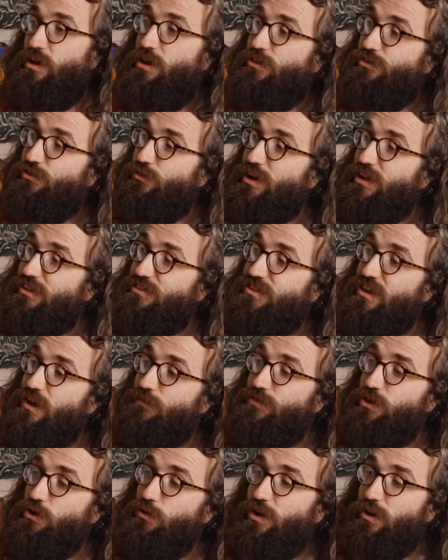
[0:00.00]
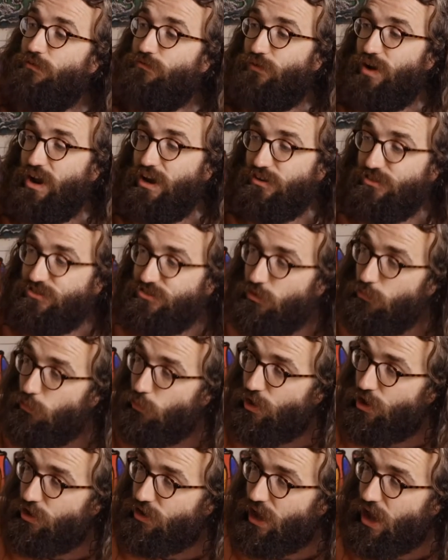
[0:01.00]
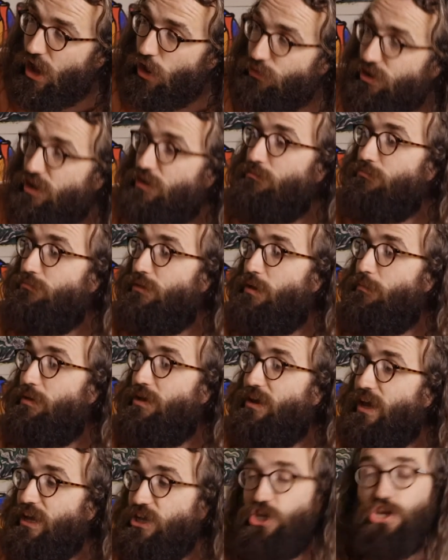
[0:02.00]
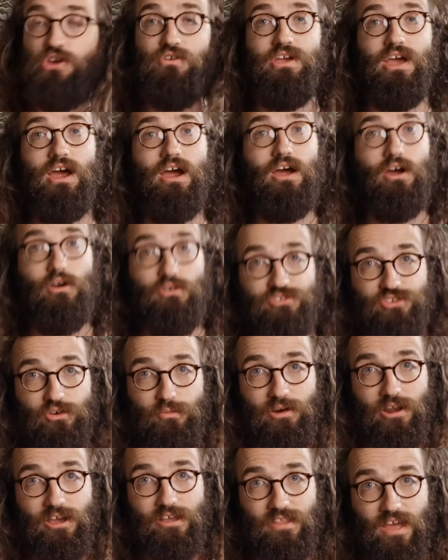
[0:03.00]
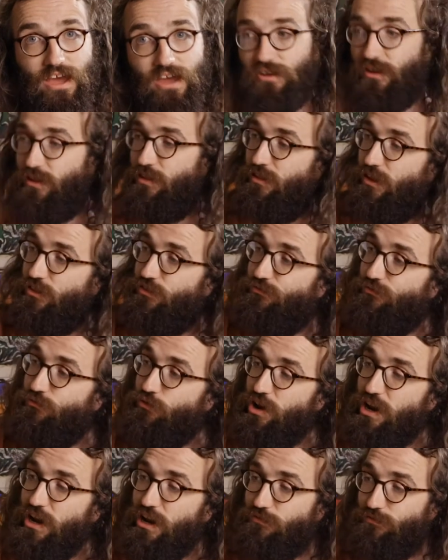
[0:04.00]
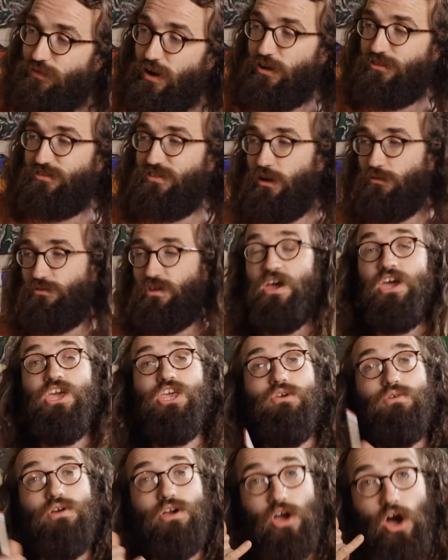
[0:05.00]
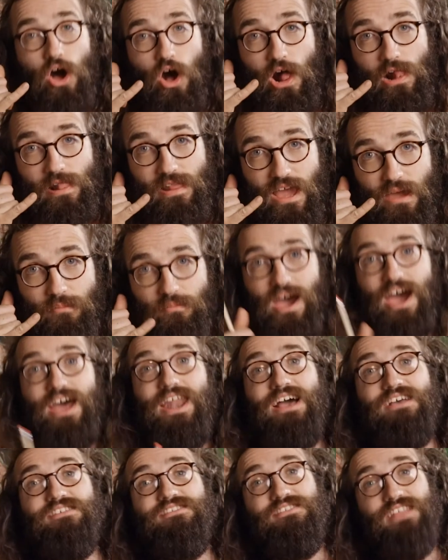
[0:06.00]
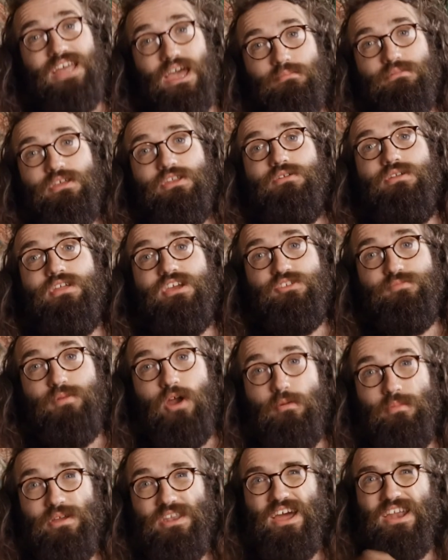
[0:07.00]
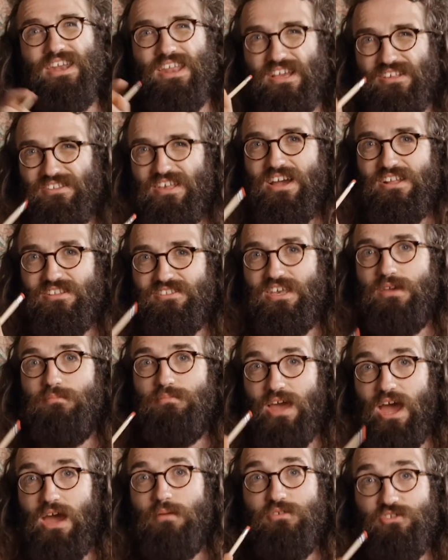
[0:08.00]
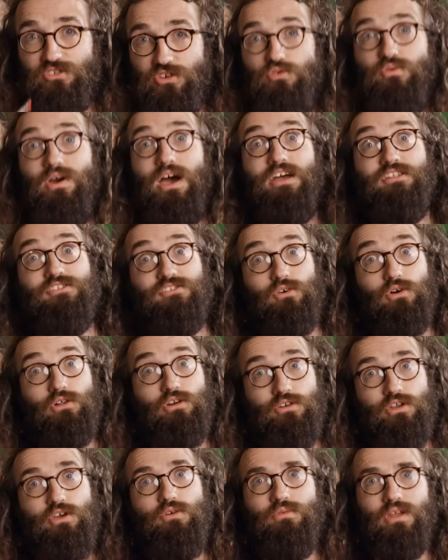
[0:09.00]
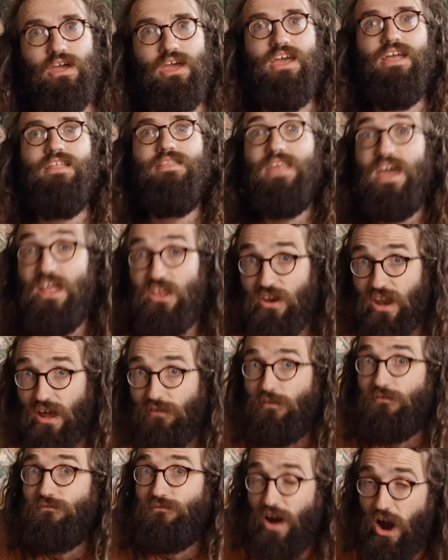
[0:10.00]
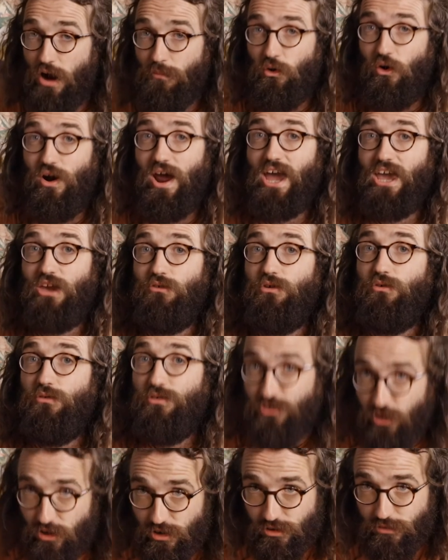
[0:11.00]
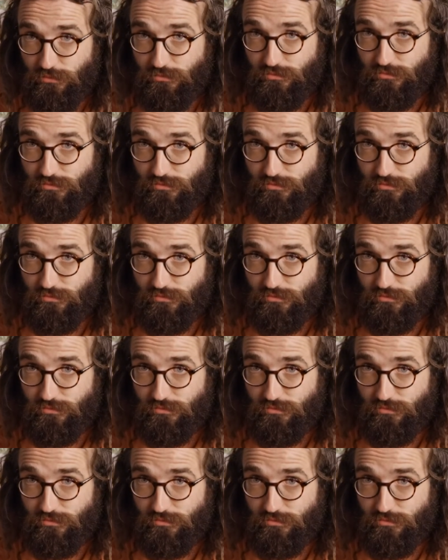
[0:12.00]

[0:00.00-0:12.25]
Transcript: So let's say if you had a friend somewhere down in maybe Nigeria or somewhere like that, that's really far south, you could call them and ask them to do the experiment at the exact same time as you at solar noon. Then you'd have a far more accurate result.